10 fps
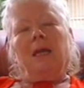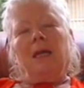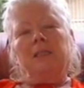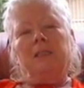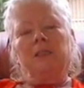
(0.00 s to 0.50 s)

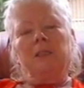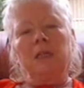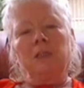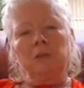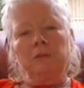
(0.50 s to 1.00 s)
It's in the
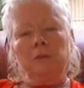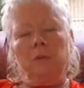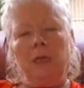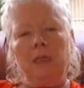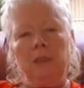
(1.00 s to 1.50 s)
nature of the
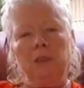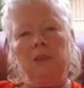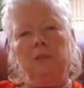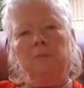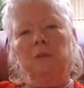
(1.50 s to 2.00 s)

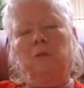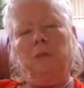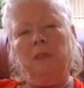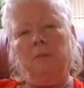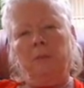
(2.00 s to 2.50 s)
relationship
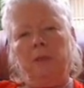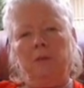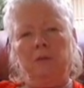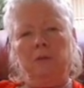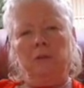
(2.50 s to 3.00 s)
between the
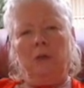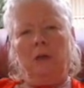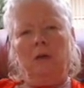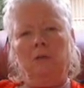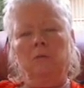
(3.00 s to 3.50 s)
parent and
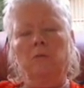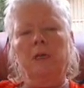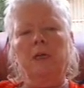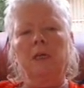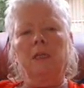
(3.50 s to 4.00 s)
child
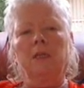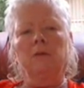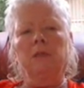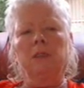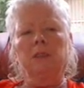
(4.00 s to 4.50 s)
where there
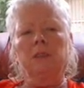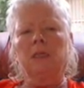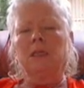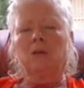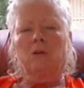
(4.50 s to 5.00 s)
is an
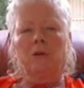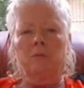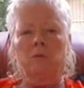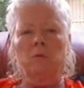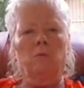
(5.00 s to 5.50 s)

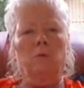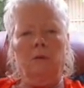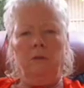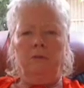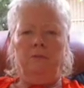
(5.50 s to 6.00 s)
incredible
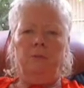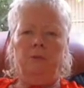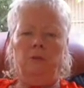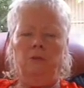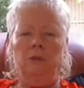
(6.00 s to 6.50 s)
wealth of
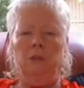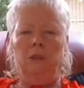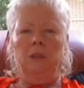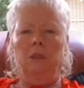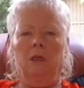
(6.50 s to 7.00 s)

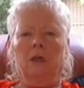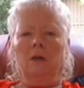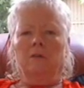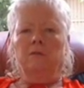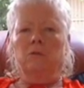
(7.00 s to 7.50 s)
opportunity
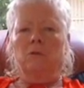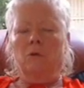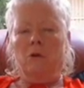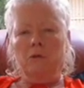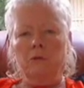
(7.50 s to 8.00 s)
for
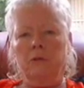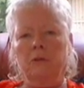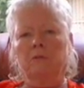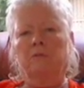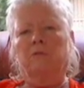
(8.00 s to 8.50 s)
growth,
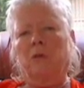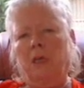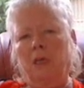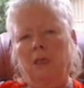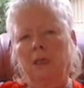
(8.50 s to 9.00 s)
for
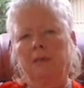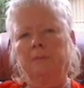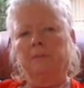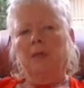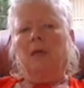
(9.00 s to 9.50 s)

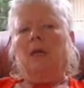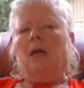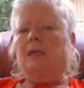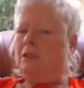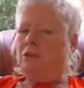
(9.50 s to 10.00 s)
healing.
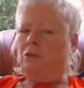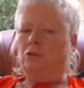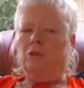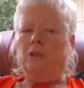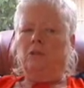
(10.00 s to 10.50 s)
And as you
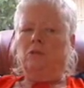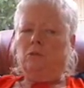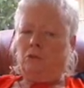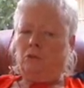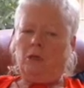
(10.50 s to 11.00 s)
treat
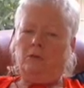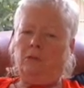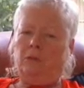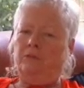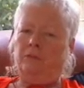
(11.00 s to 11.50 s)
your
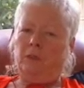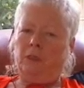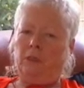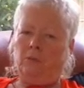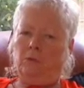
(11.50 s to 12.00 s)
child differently
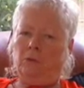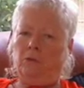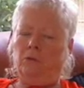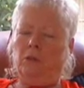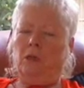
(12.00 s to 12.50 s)
in the world,